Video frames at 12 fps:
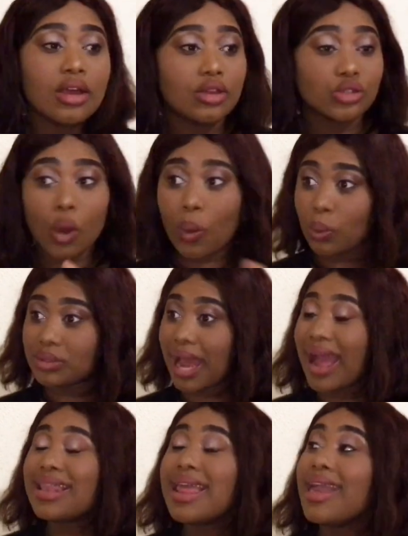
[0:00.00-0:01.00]
So,
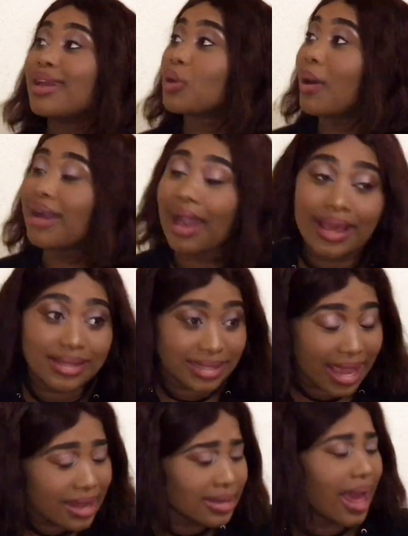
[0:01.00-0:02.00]
Naleka, guys,
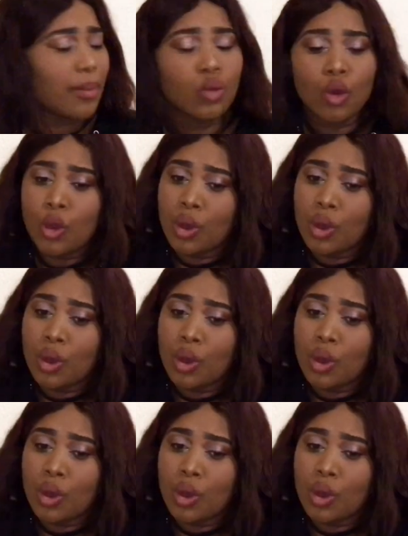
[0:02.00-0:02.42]
eh, now.